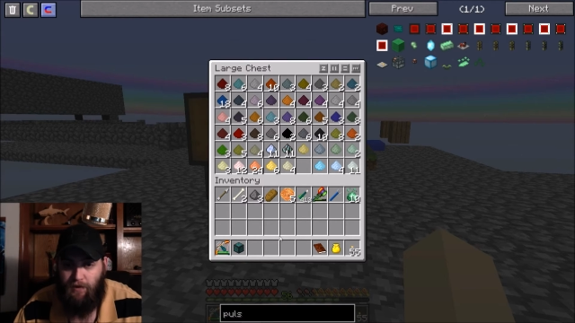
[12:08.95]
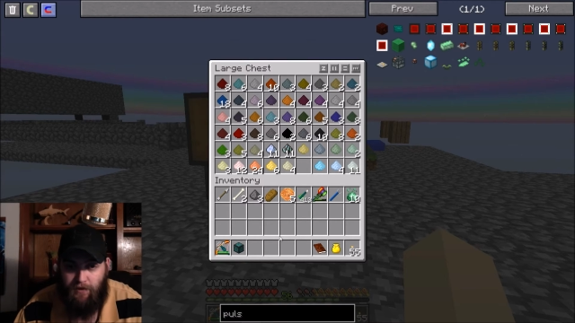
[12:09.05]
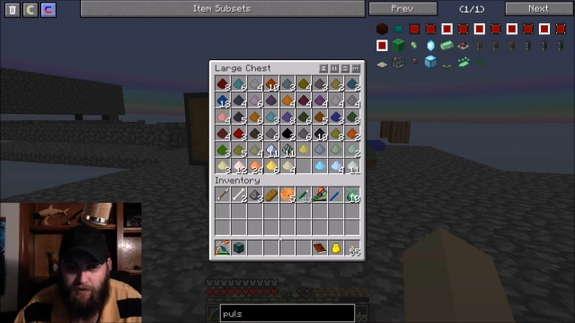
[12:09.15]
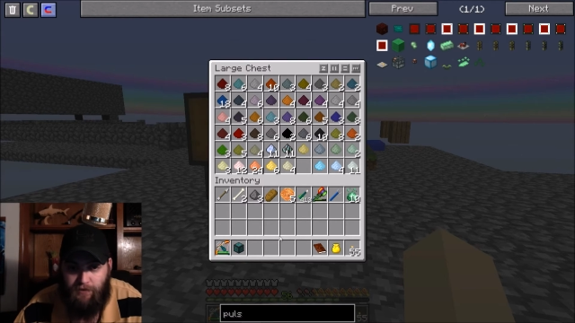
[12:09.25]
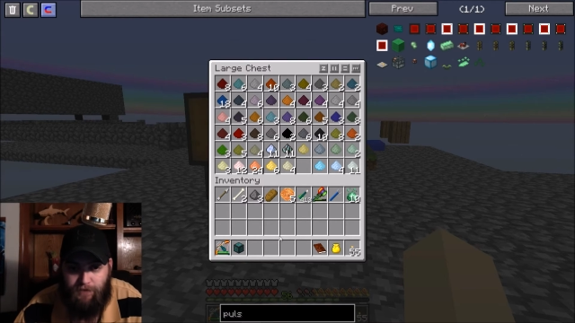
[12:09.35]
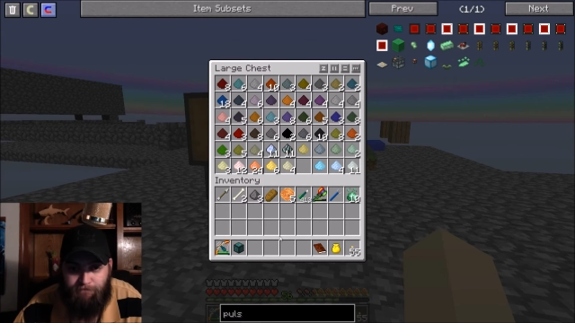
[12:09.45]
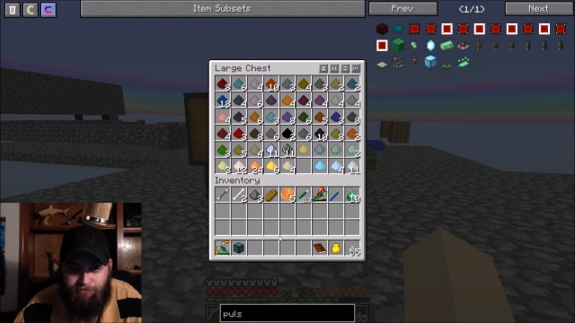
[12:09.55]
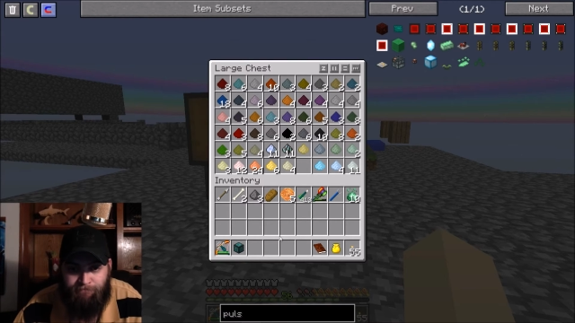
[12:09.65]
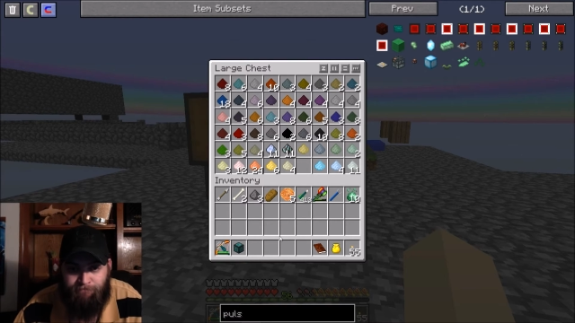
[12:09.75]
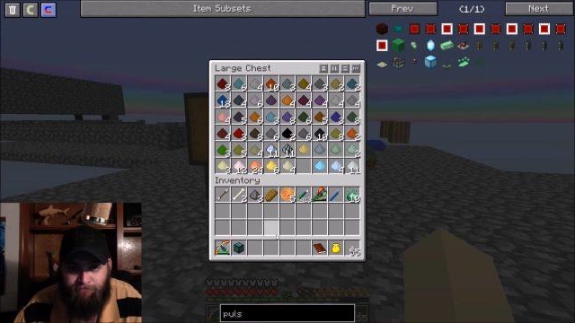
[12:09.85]
there's,
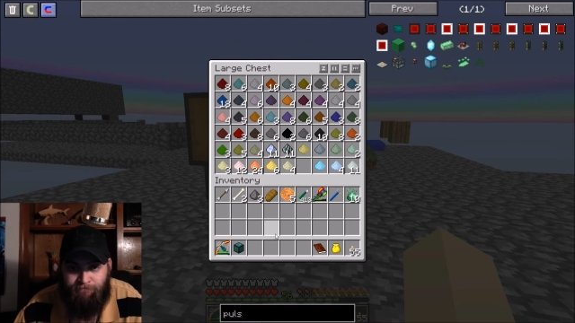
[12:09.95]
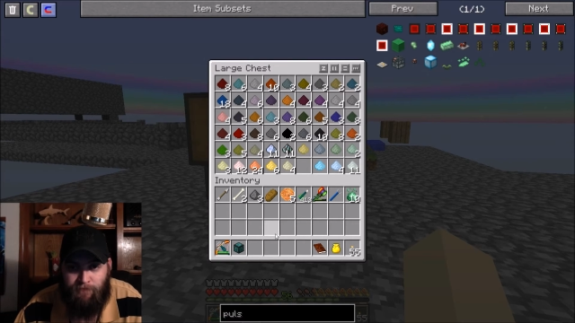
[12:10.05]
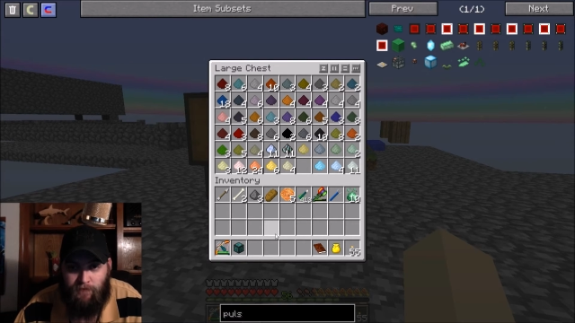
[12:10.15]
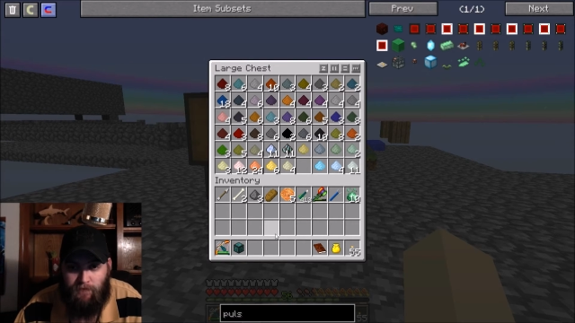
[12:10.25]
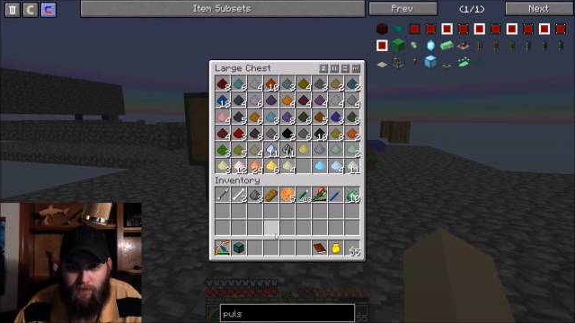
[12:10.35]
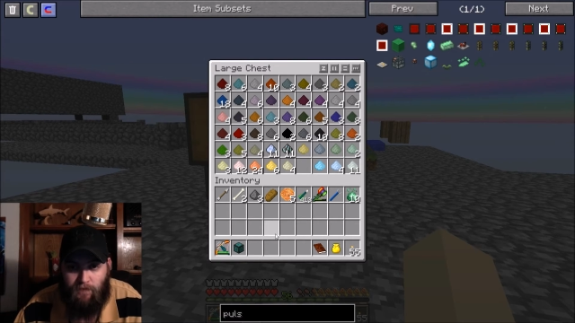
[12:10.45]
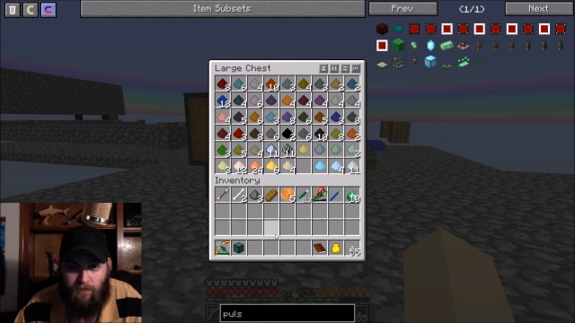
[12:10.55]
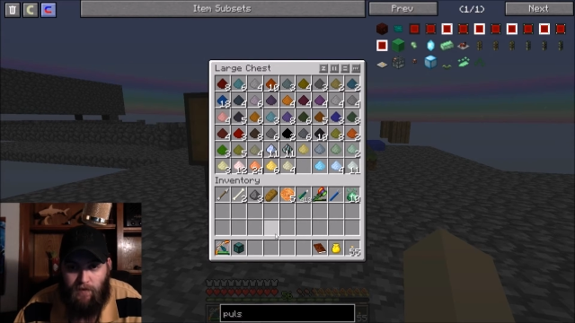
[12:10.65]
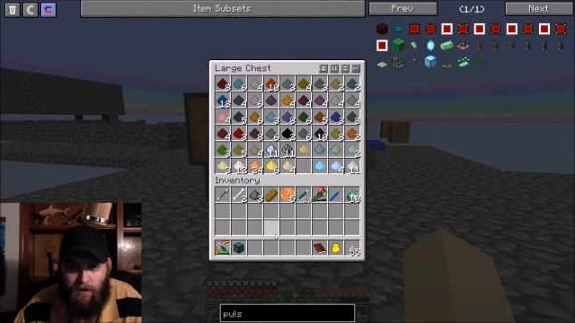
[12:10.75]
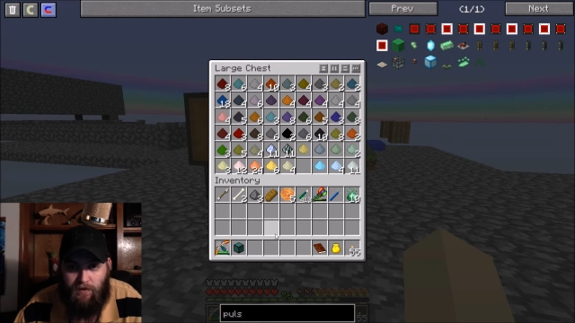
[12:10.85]

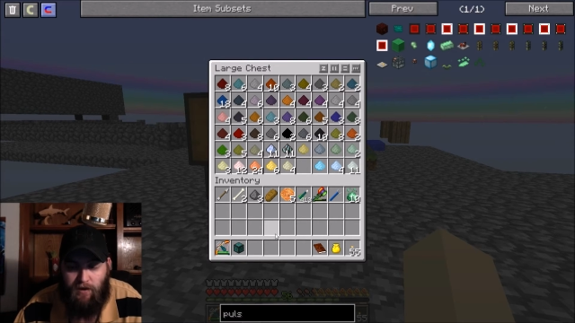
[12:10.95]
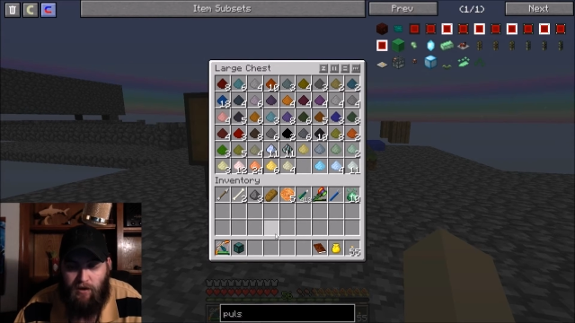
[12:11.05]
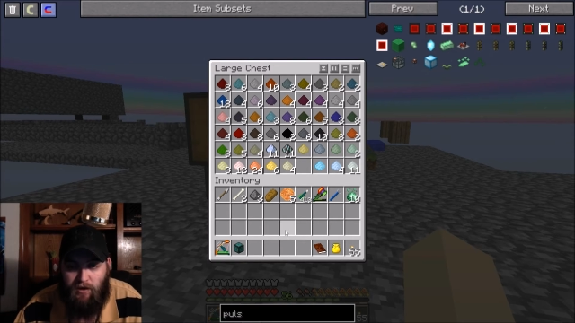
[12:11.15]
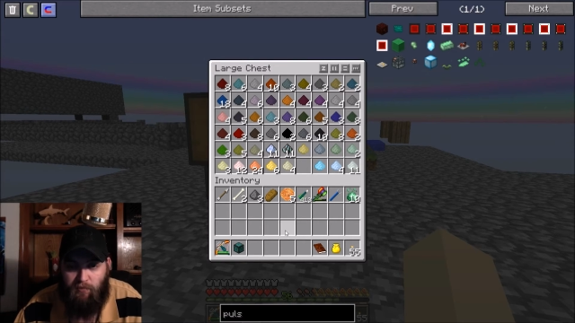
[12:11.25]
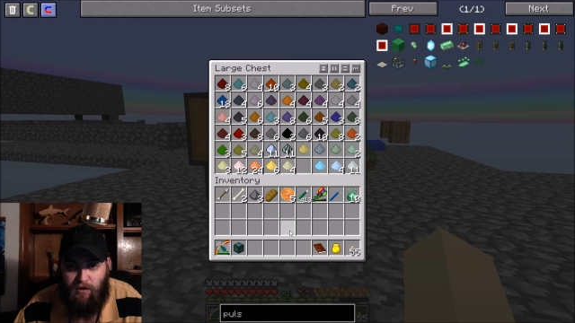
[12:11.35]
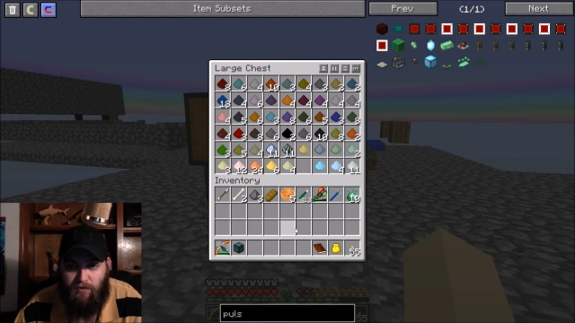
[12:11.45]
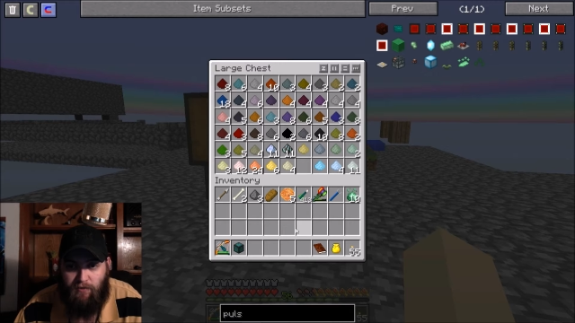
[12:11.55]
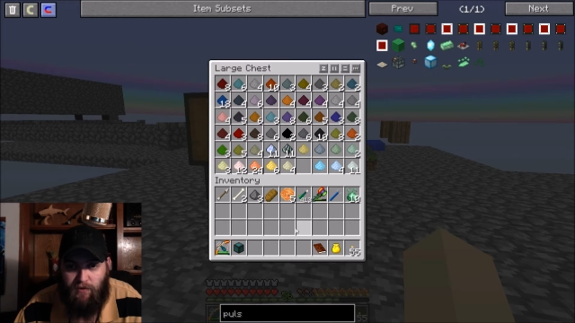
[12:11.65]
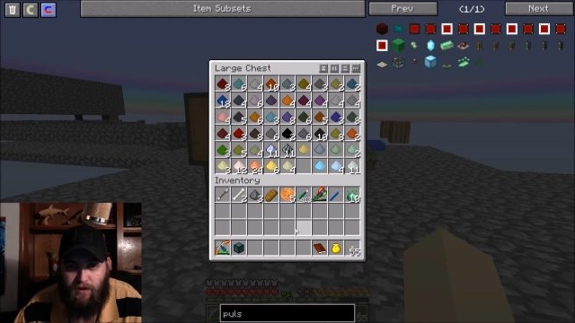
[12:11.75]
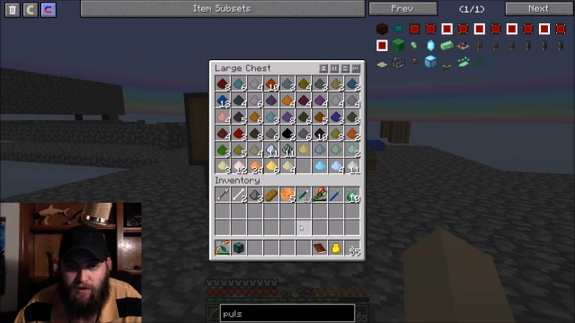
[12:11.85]
I think, a couple other
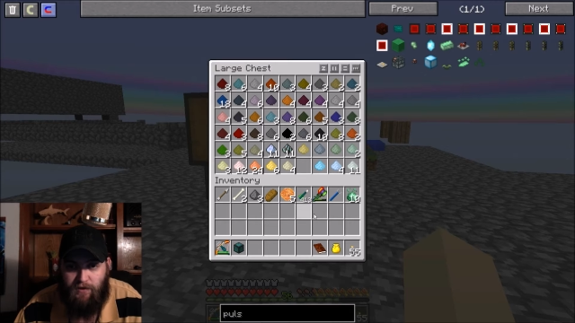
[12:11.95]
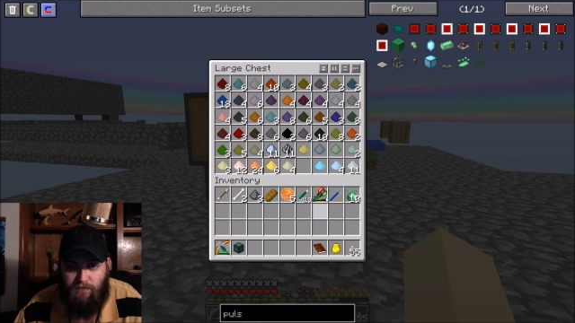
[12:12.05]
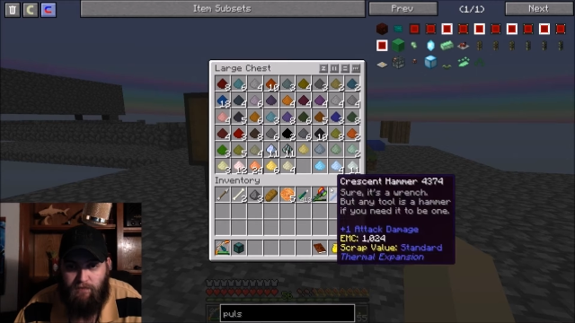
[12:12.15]
things.